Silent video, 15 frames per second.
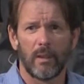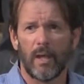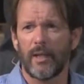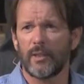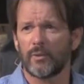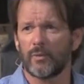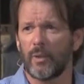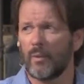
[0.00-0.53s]
I
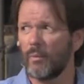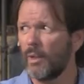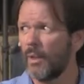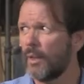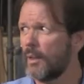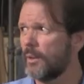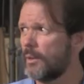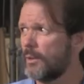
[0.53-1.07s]
just really
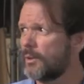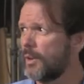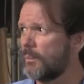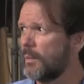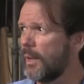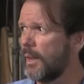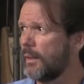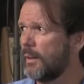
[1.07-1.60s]
wanted
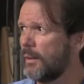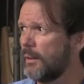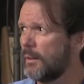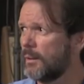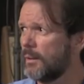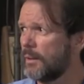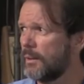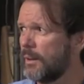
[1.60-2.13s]
somebody
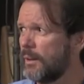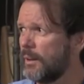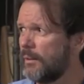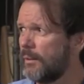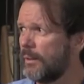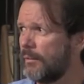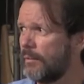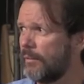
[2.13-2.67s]
to,
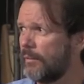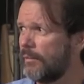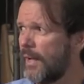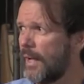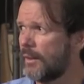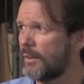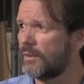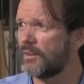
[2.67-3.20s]
to
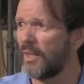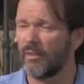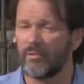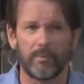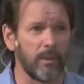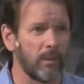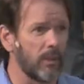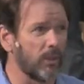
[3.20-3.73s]
vouchsafe
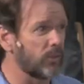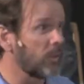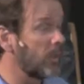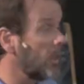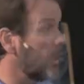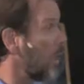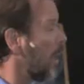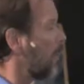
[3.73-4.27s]
me in this.
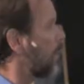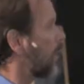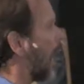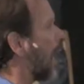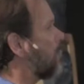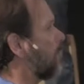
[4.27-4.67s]
But I